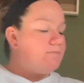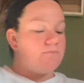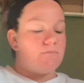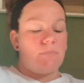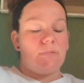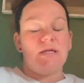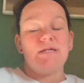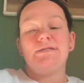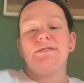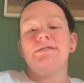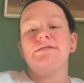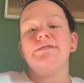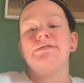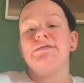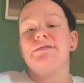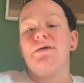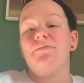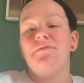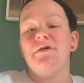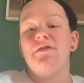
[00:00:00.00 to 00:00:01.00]
This isn't
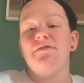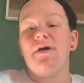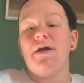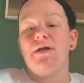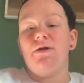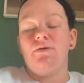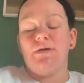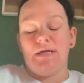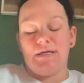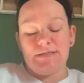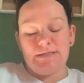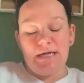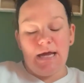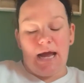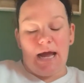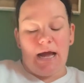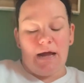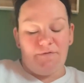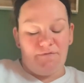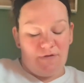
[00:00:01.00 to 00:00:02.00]
something that you need to
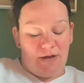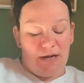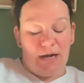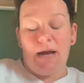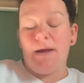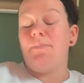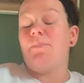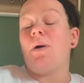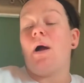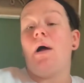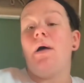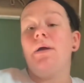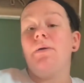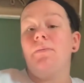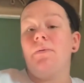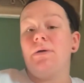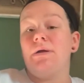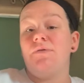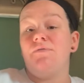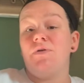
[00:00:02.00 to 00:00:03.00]
have, and I probably
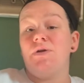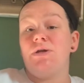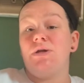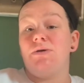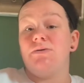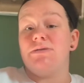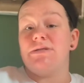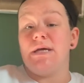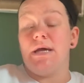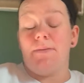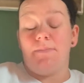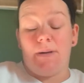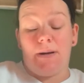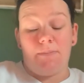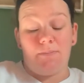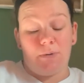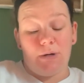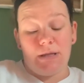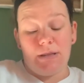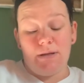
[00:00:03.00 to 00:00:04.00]
won't even use it, but I'm
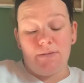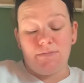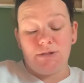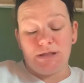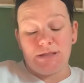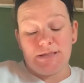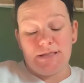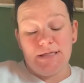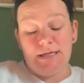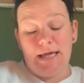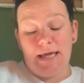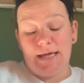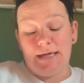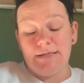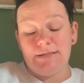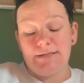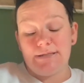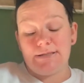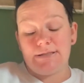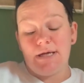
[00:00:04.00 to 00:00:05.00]
bringing them just in
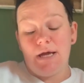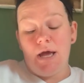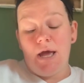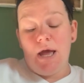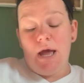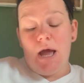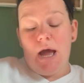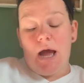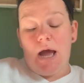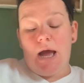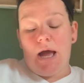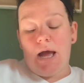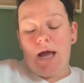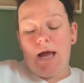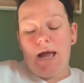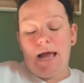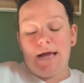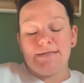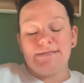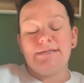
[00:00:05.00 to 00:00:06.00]
case.
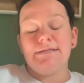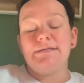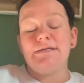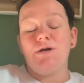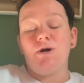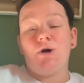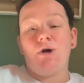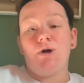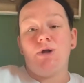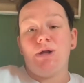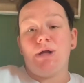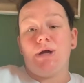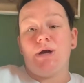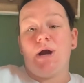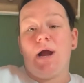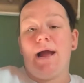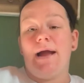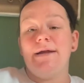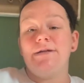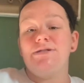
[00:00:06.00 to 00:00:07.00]
As I said earlier,
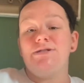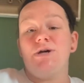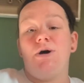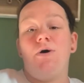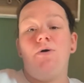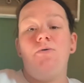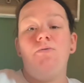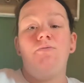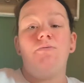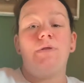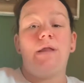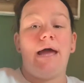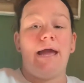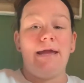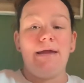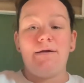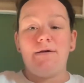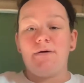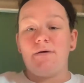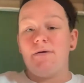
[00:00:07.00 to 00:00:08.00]
I'm
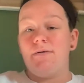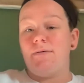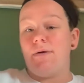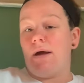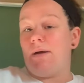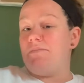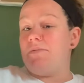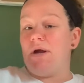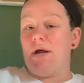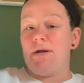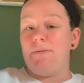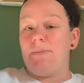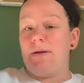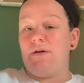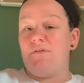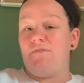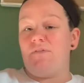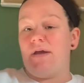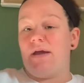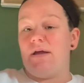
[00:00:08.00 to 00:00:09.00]
not a big
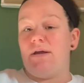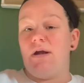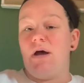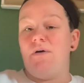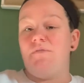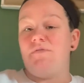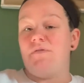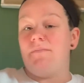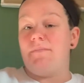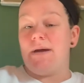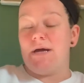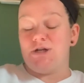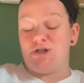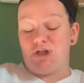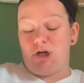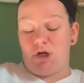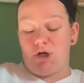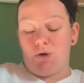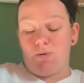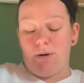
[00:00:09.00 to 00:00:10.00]
fan of the mesh
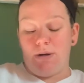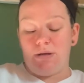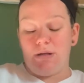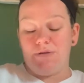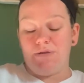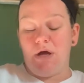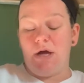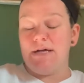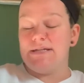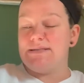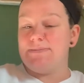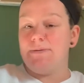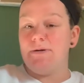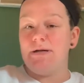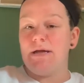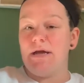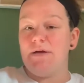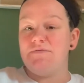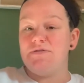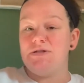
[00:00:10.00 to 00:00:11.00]
underwear that the hospital
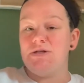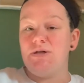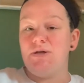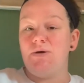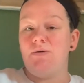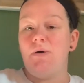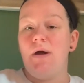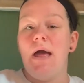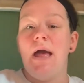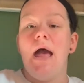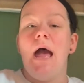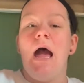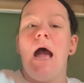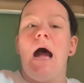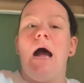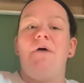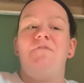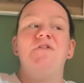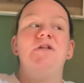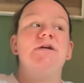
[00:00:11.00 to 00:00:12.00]
gives you.
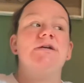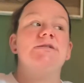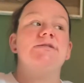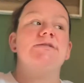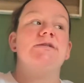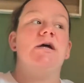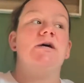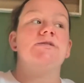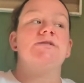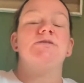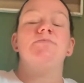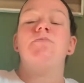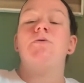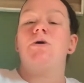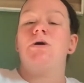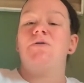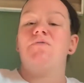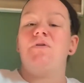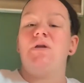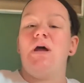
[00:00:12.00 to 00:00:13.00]
I feel like it's not
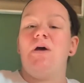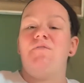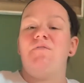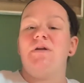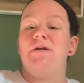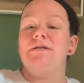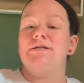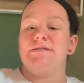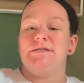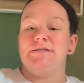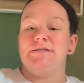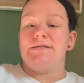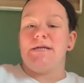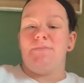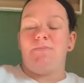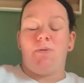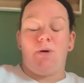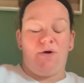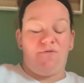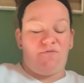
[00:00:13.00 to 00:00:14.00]
supportive enough and it doesn't
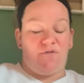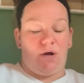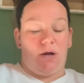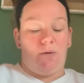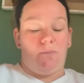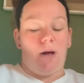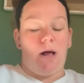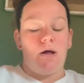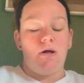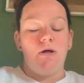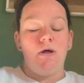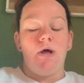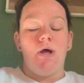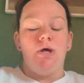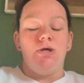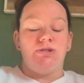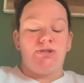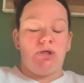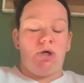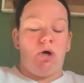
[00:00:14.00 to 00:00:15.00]
put very well.
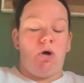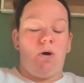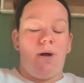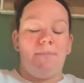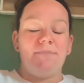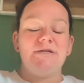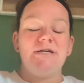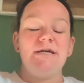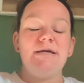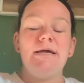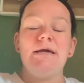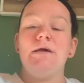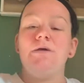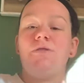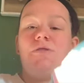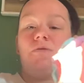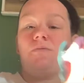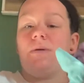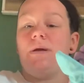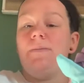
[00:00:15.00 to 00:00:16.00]
So I'm taking
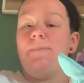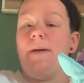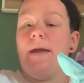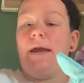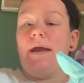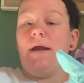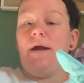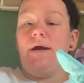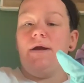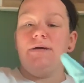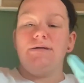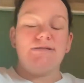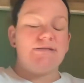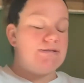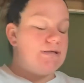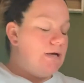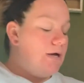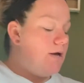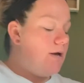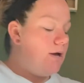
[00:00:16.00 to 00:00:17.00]
3 pairs
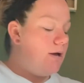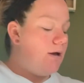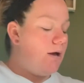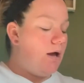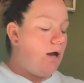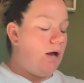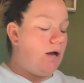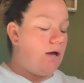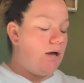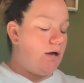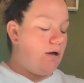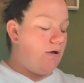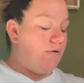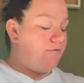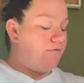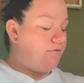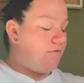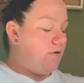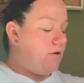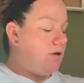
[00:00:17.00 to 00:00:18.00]
of
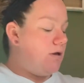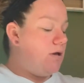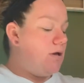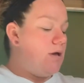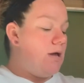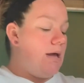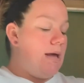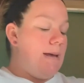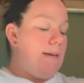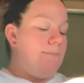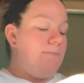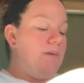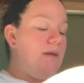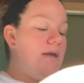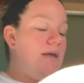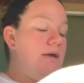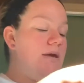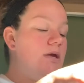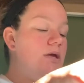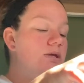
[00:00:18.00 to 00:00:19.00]

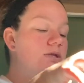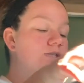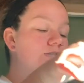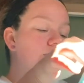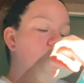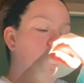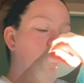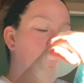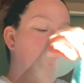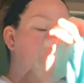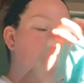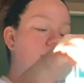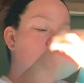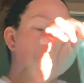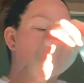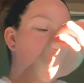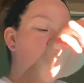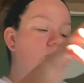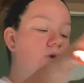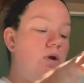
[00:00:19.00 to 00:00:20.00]
big, giant
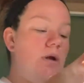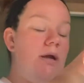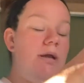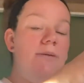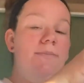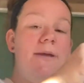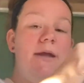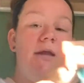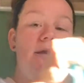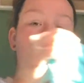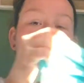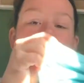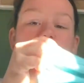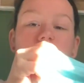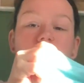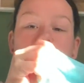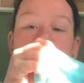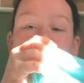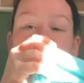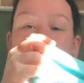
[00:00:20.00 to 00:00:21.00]
granny panty
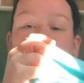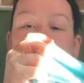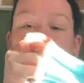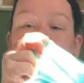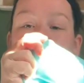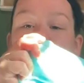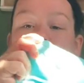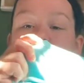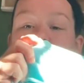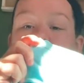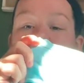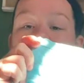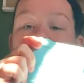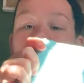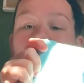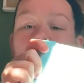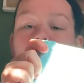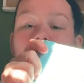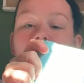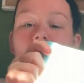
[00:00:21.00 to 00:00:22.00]
underwear.
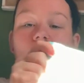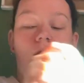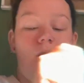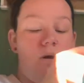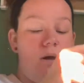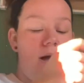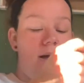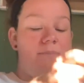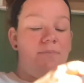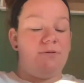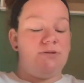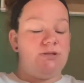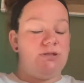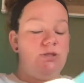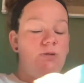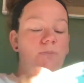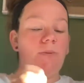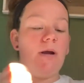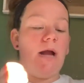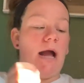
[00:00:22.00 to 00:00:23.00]
They go up
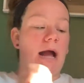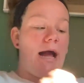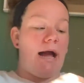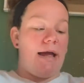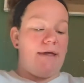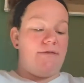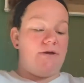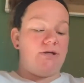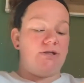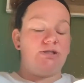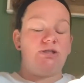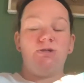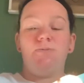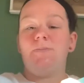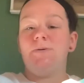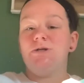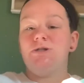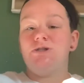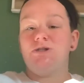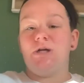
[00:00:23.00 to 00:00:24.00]
super high, they're
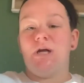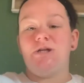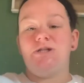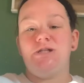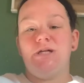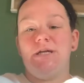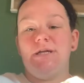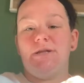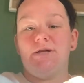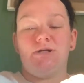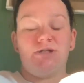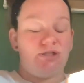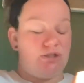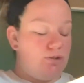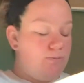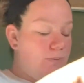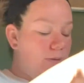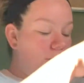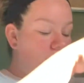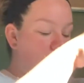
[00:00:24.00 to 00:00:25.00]
super stretchy, they're
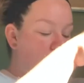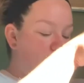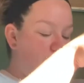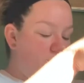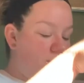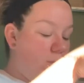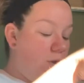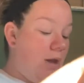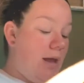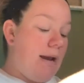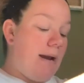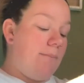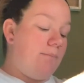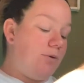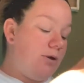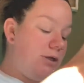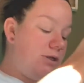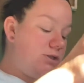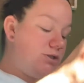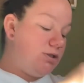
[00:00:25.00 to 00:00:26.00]
super comfortable, and I'm
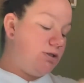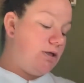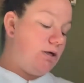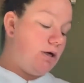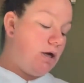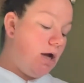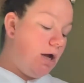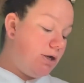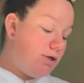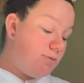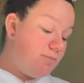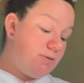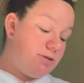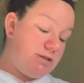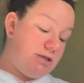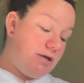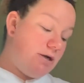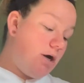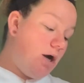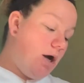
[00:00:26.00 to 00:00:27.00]
pretty sure they're
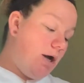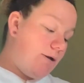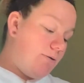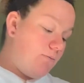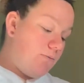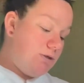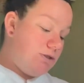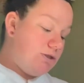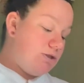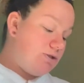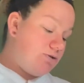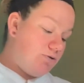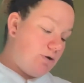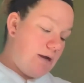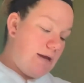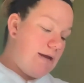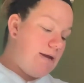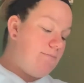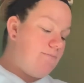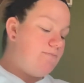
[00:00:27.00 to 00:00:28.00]
100% cotton, which is
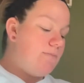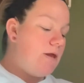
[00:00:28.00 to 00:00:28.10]
great.